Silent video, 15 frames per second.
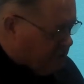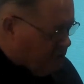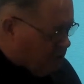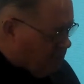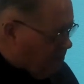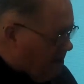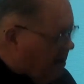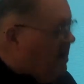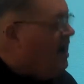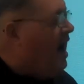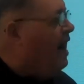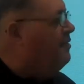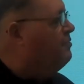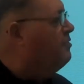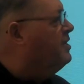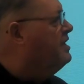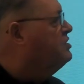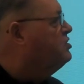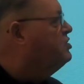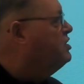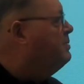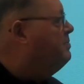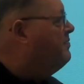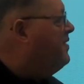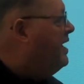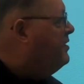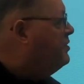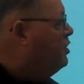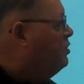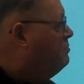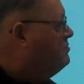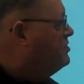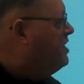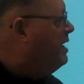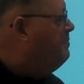dome and the relationship of that dome's